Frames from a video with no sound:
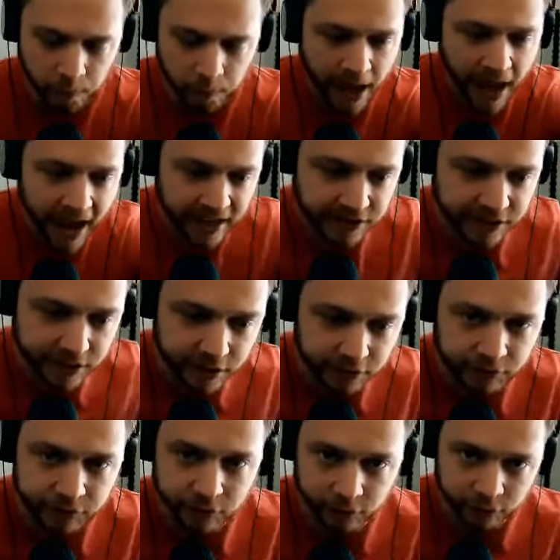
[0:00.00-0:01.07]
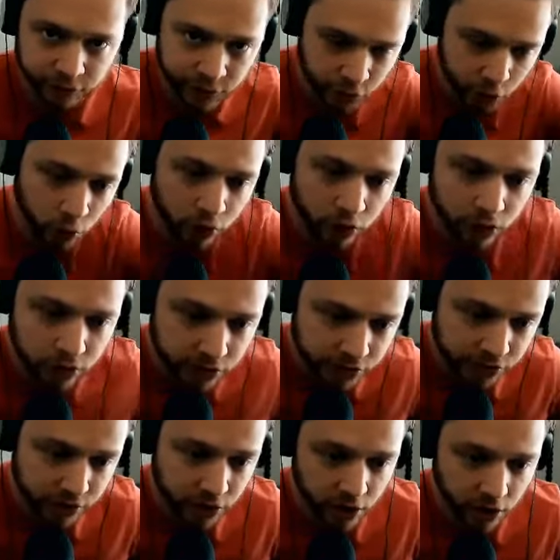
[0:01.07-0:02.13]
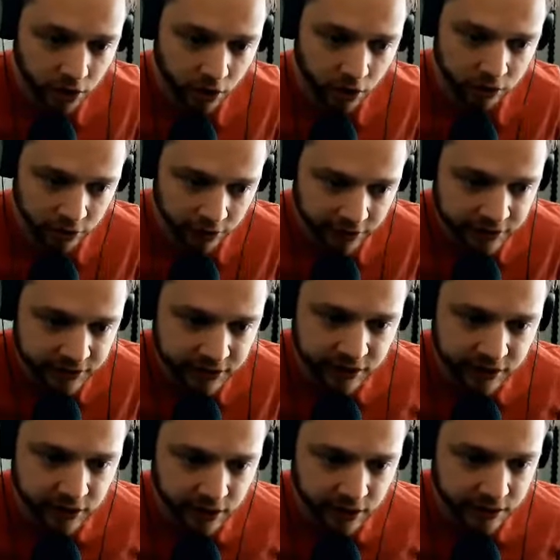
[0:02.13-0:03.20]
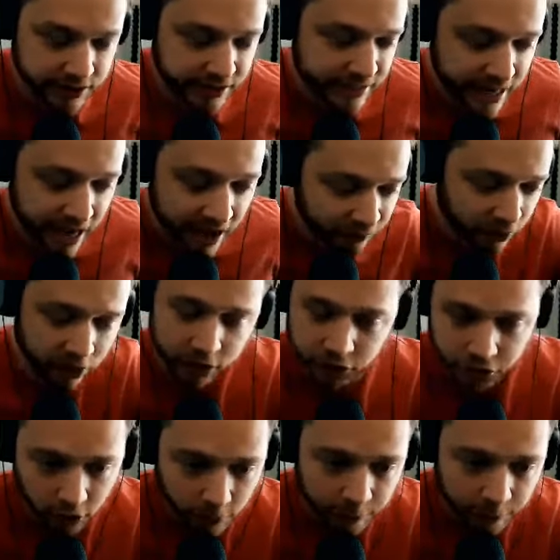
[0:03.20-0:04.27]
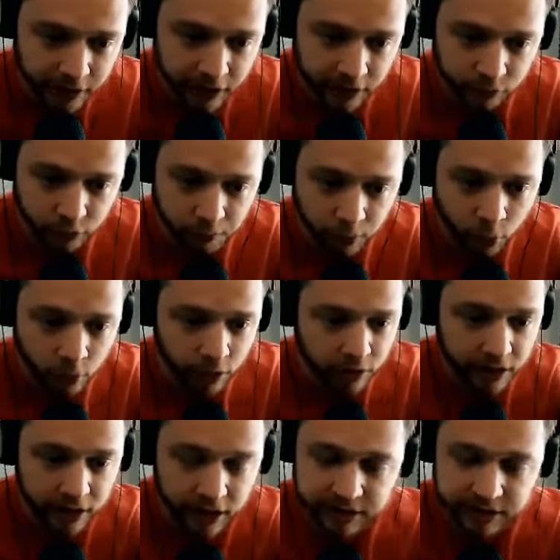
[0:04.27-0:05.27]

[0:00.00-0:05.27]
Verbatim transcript: passive viewers on LinkedIn that it's never going to show up in any report.